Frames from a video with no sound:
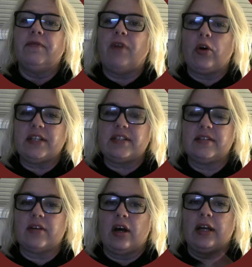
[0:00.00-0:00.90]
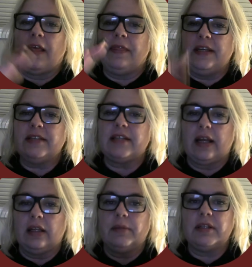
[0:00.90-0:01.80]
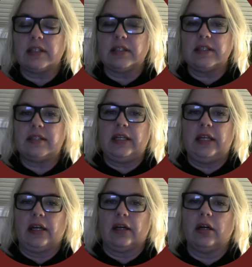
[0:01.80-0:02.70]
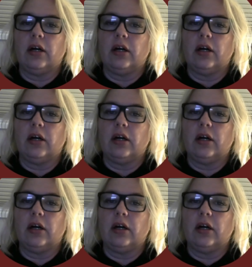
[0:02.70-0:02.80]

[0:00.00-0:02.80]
focuses on these elements listed here: